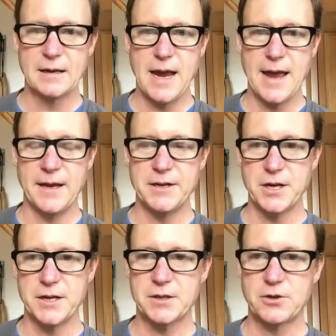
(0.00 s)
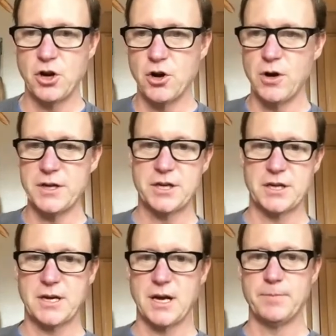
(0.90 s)
And it just, it's just
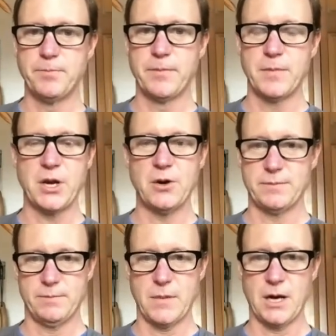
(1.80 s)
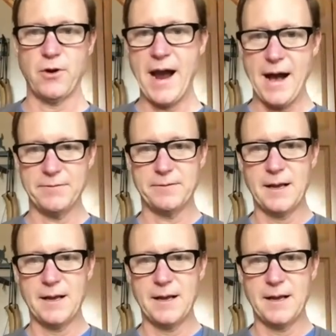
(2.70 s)
a graph.